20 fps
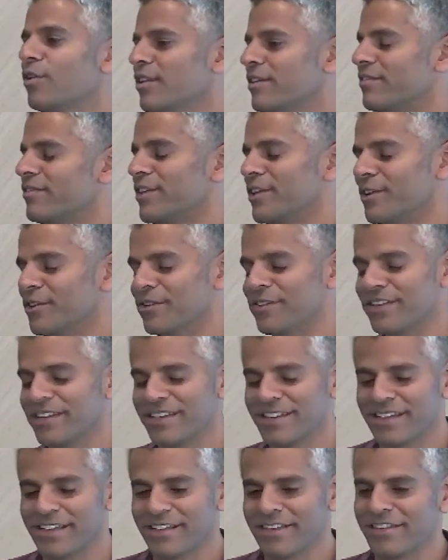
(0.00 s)
of you
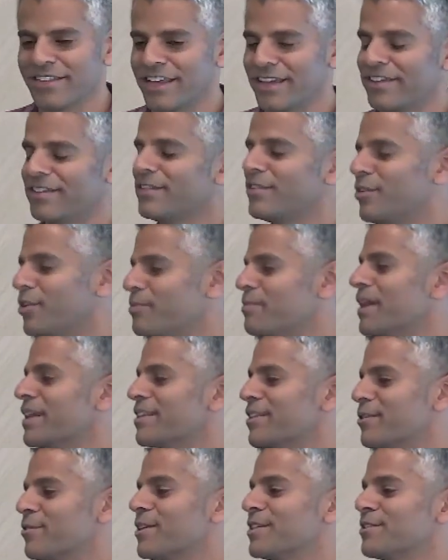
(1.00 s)
know, like going back to
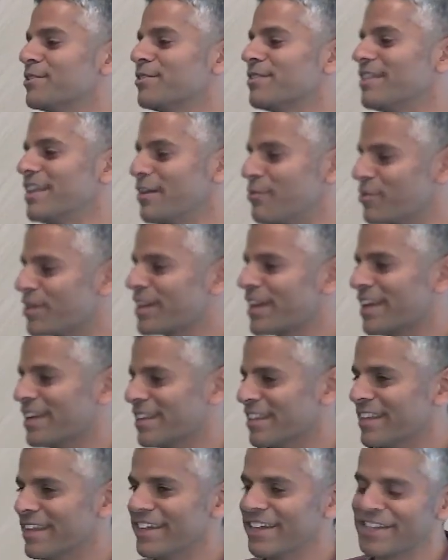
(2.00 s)
the question on network
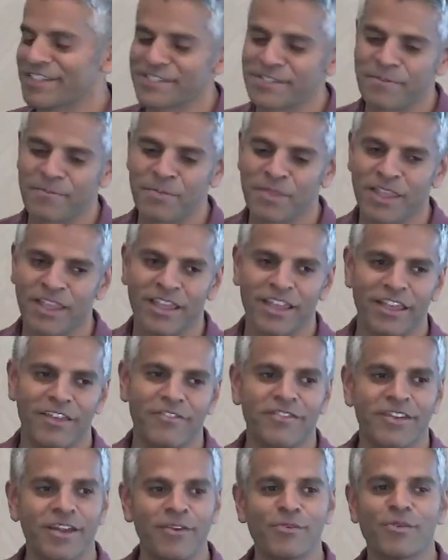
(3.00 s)
analytics. If
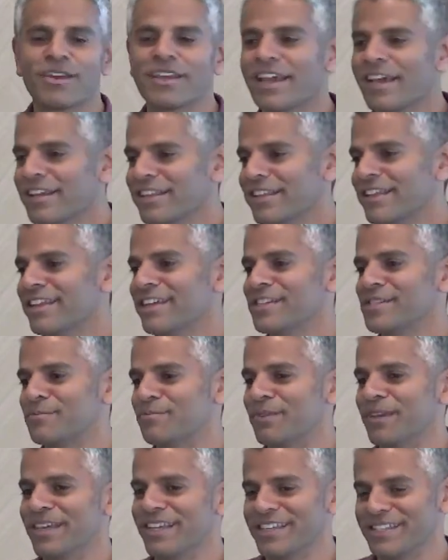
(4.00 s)
network analytics
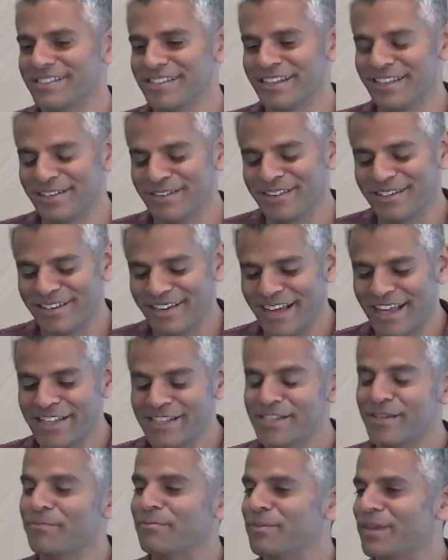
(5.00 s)
being ends
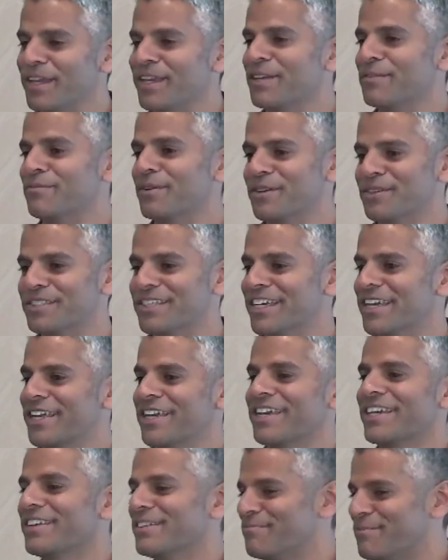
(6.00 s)
up being about
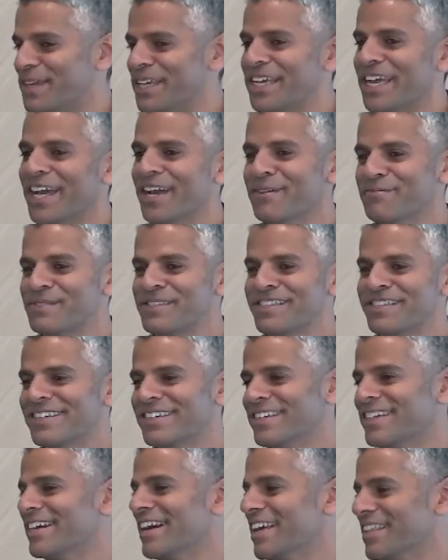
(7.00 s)
taking PCAPs,
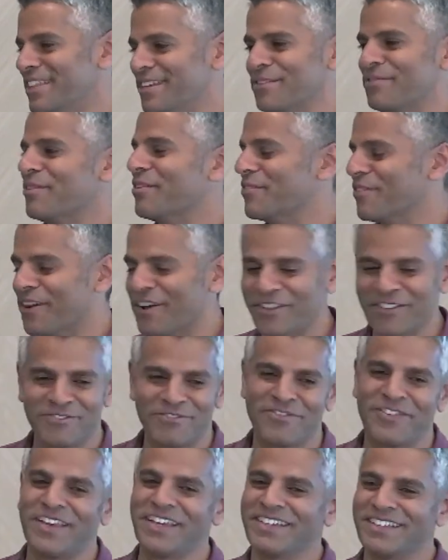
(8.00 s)
I think we've all
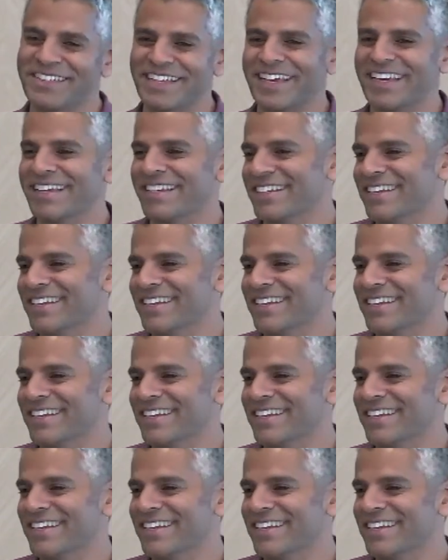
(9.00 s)
failed at